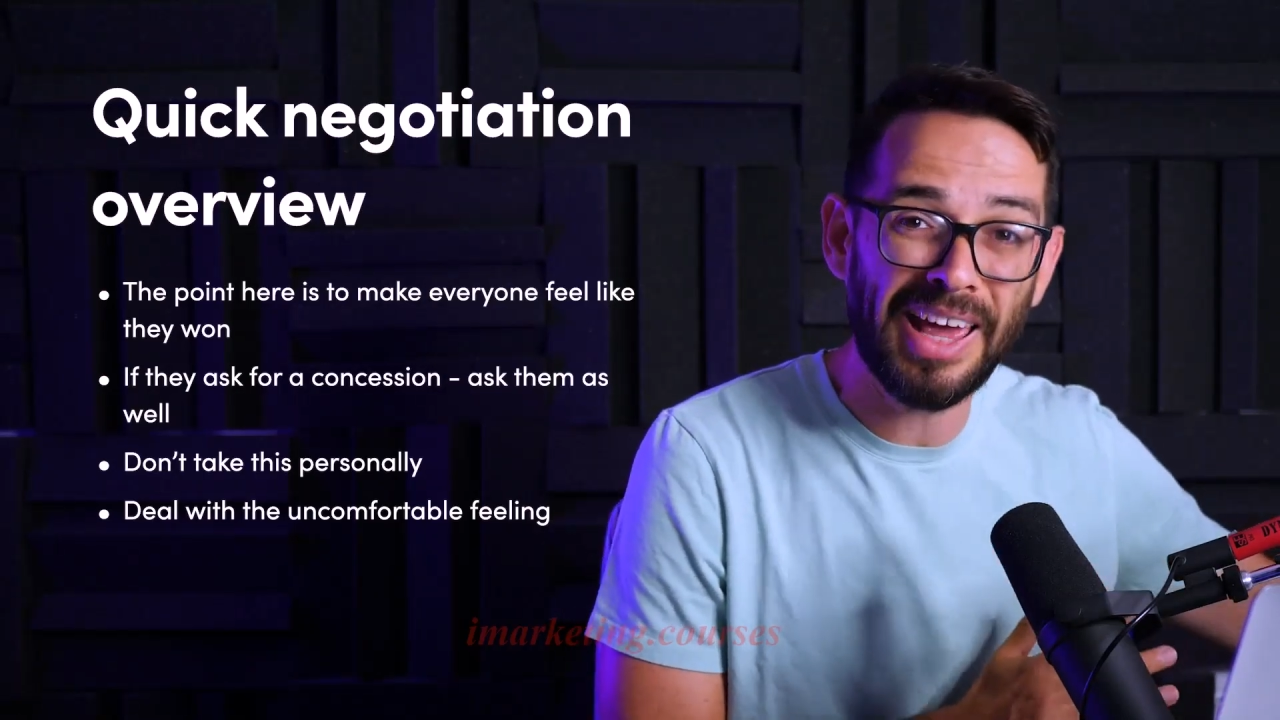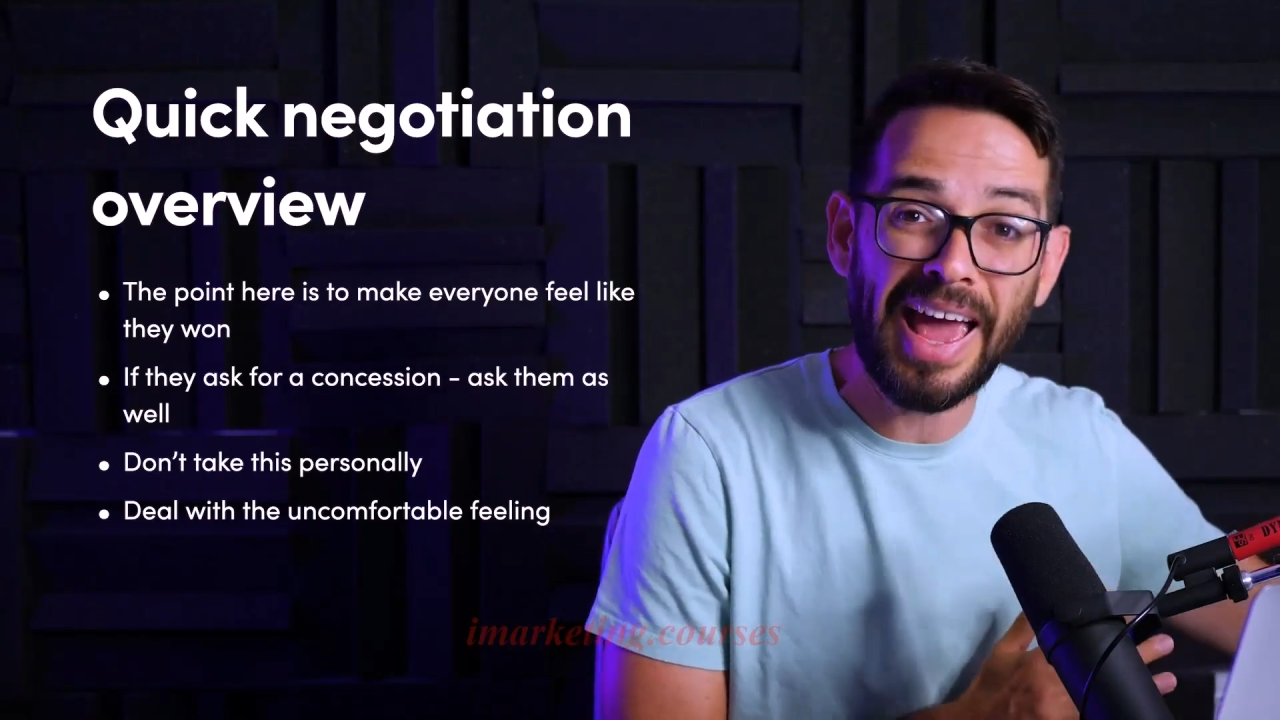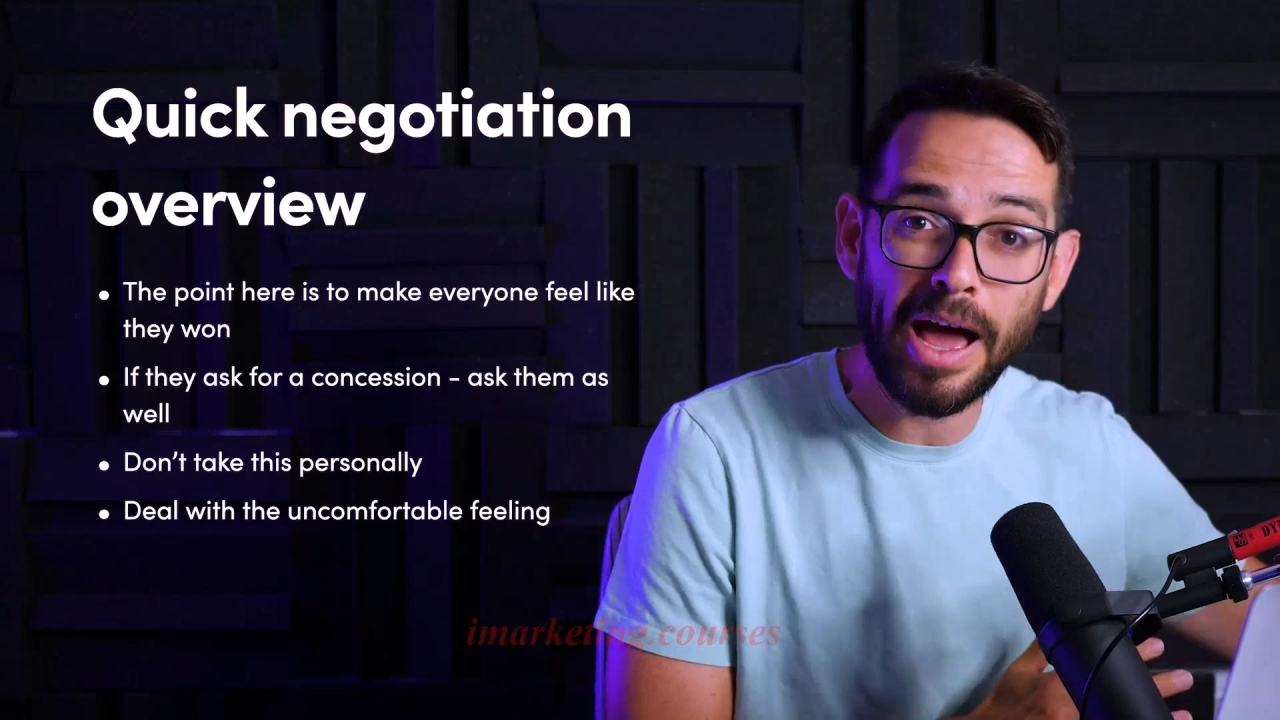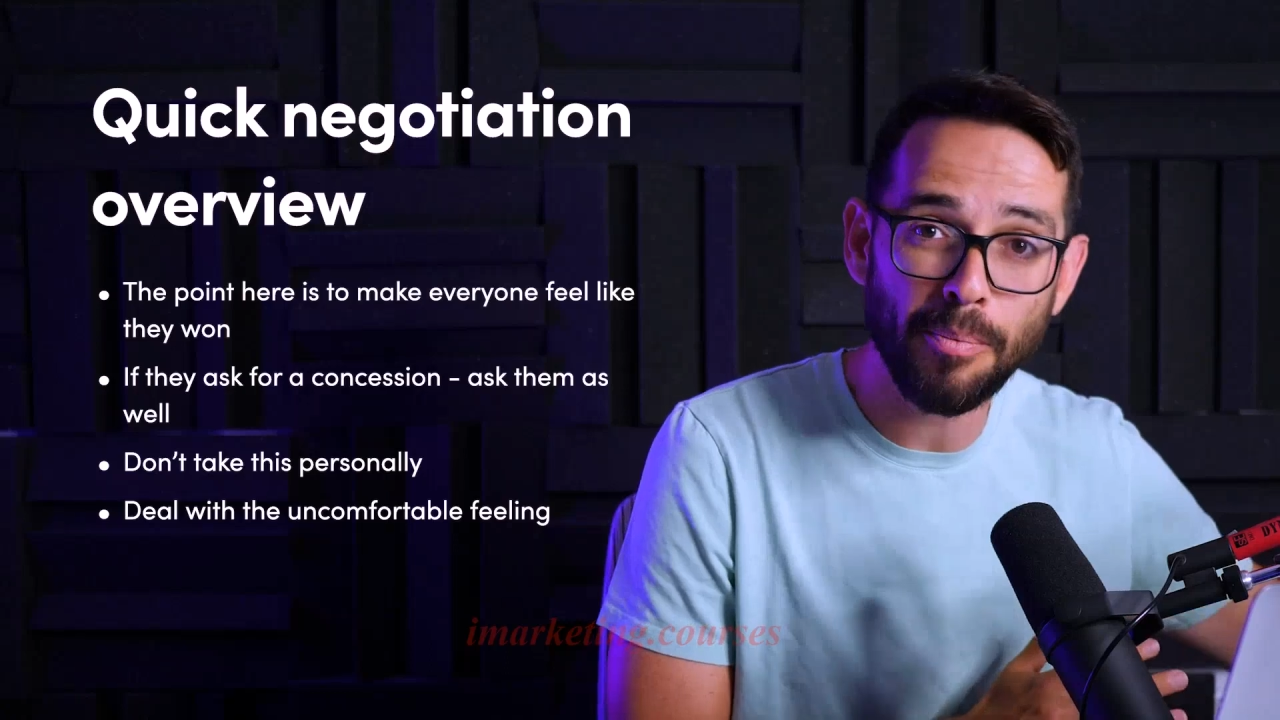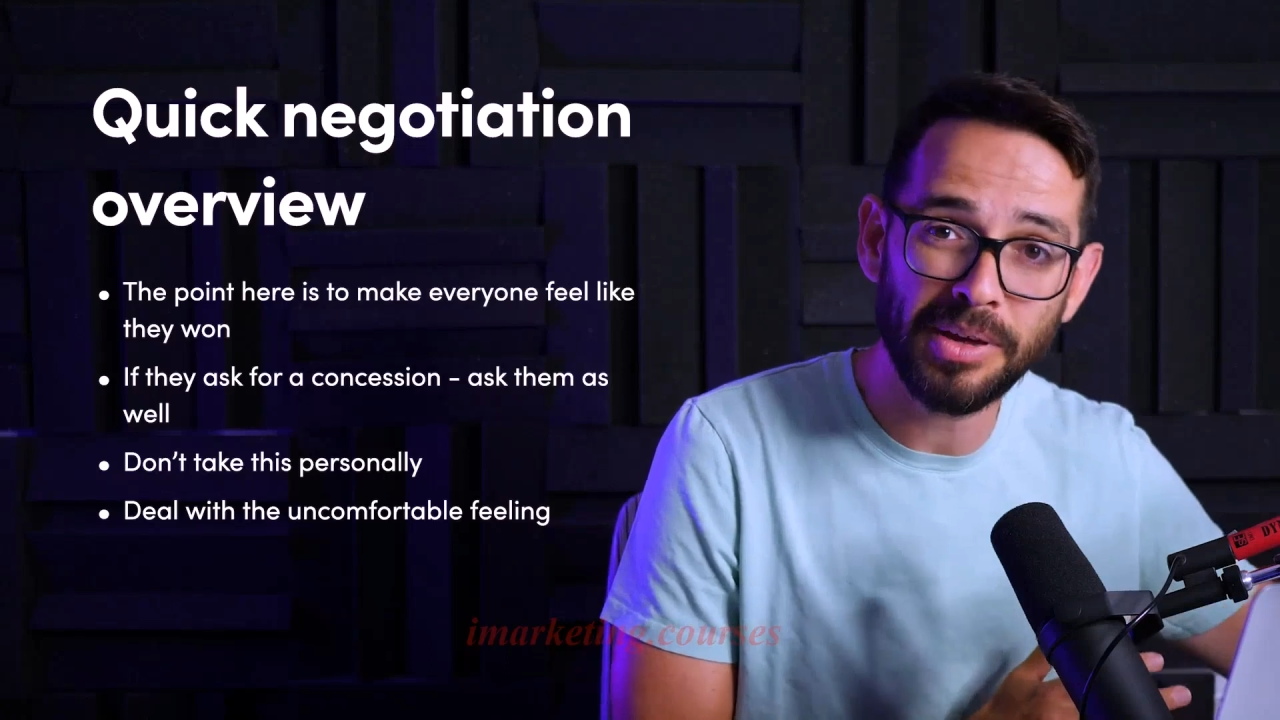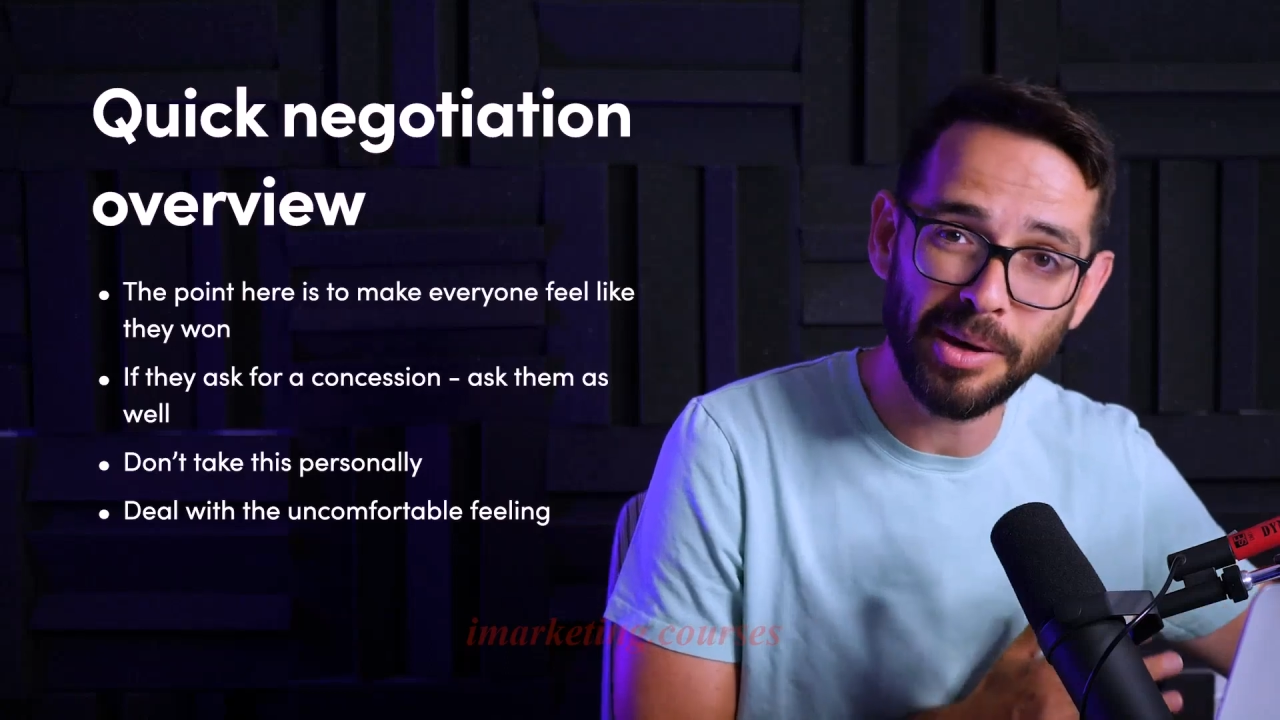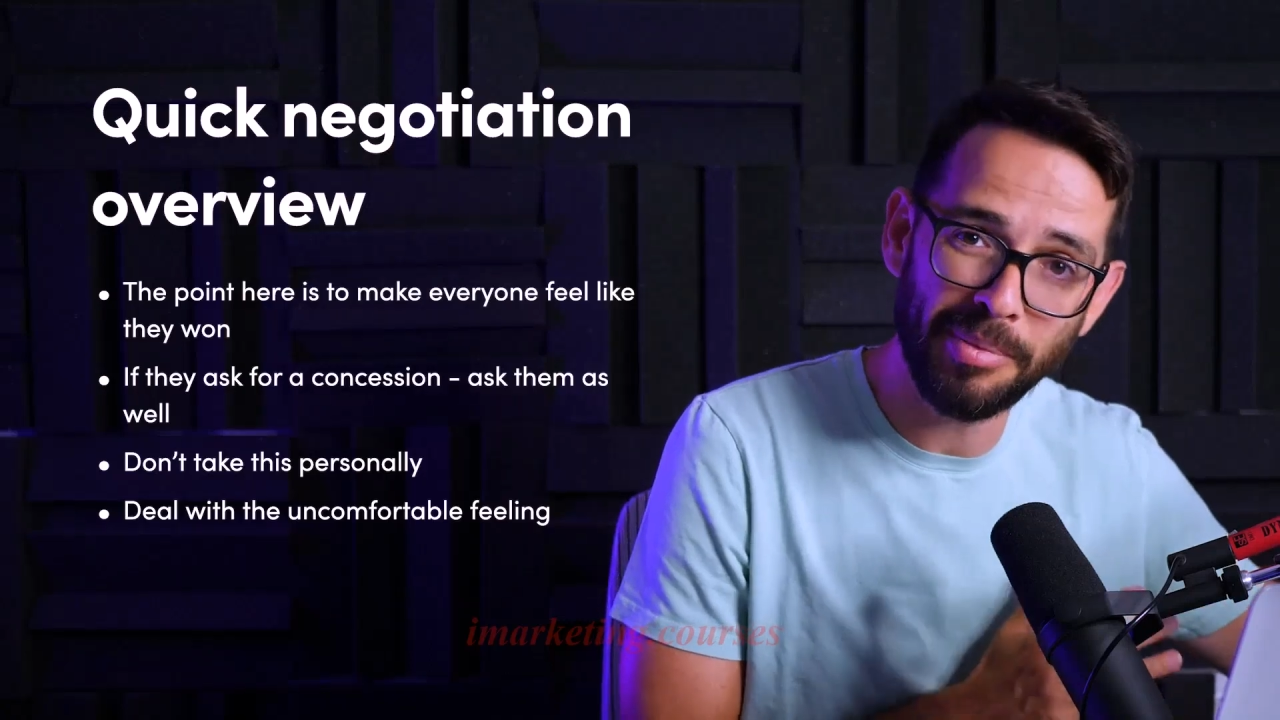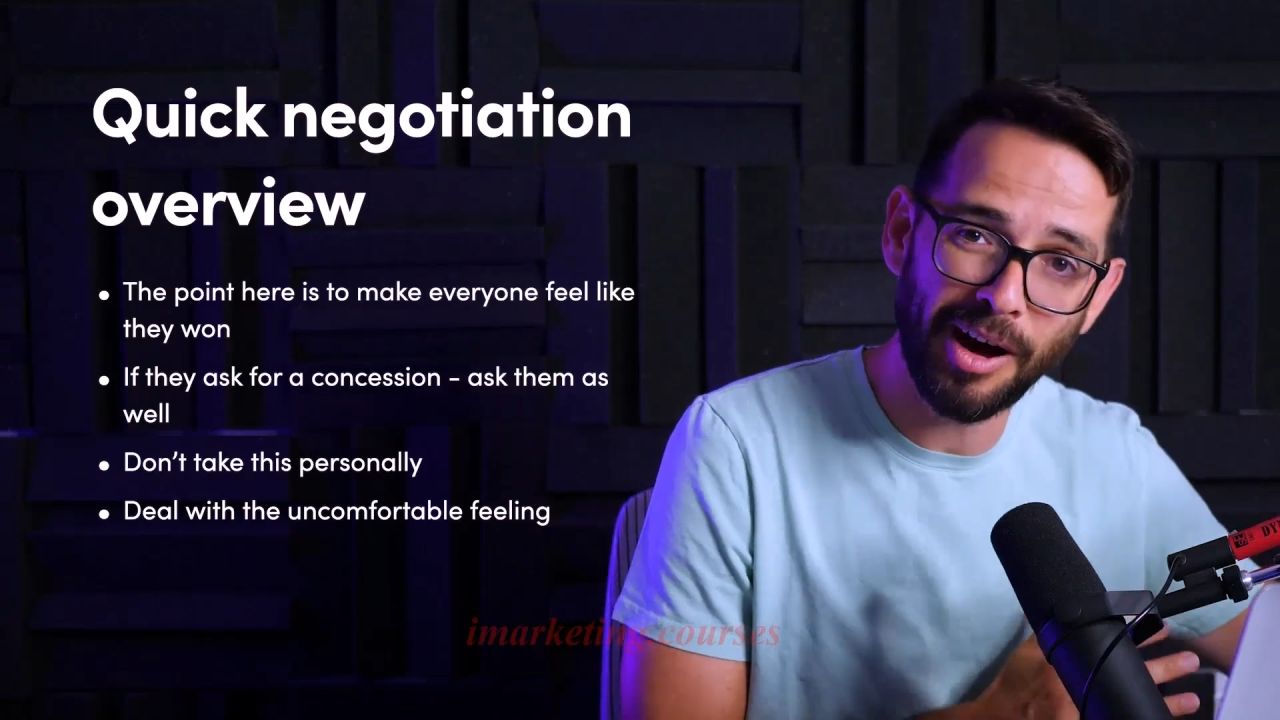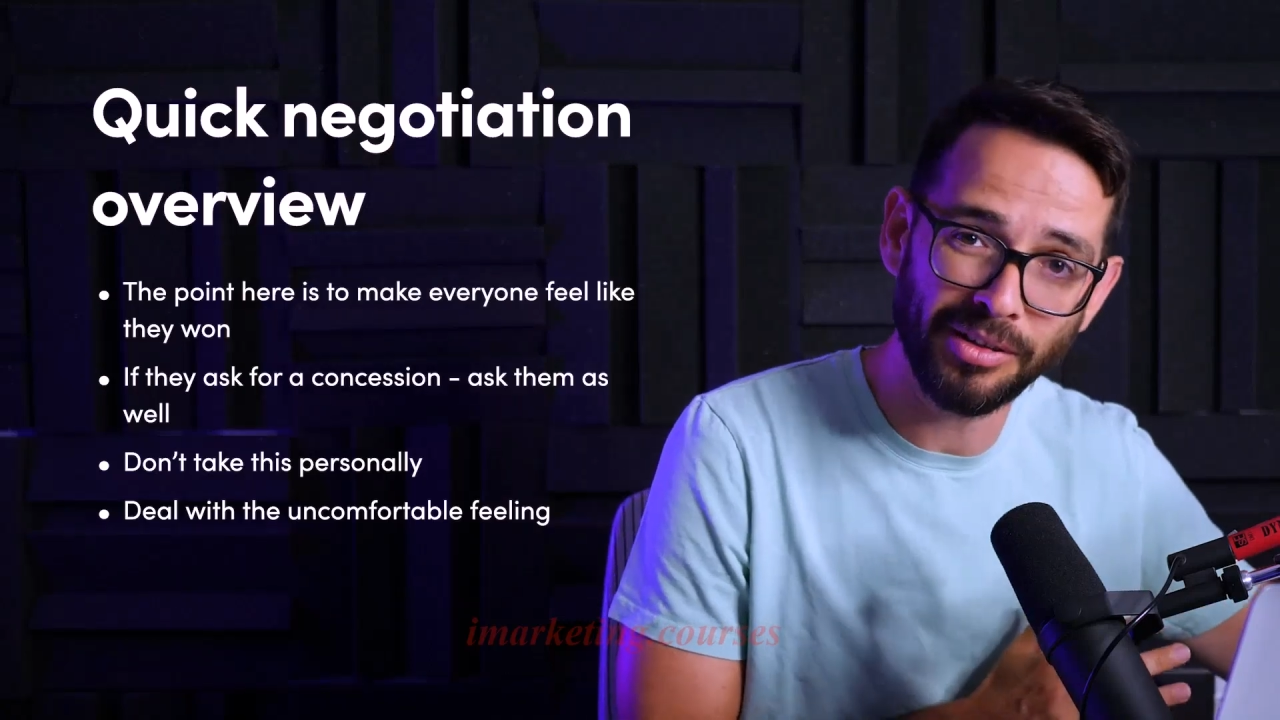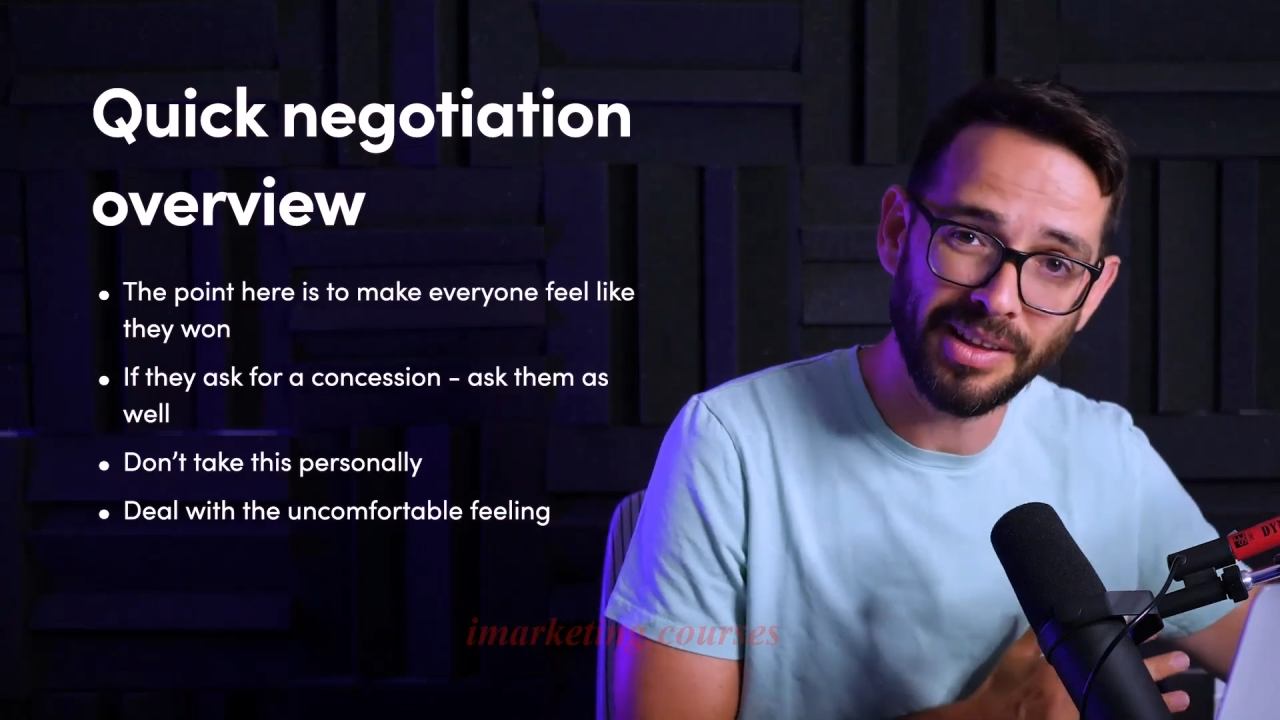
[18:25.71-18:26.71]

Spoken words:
happy about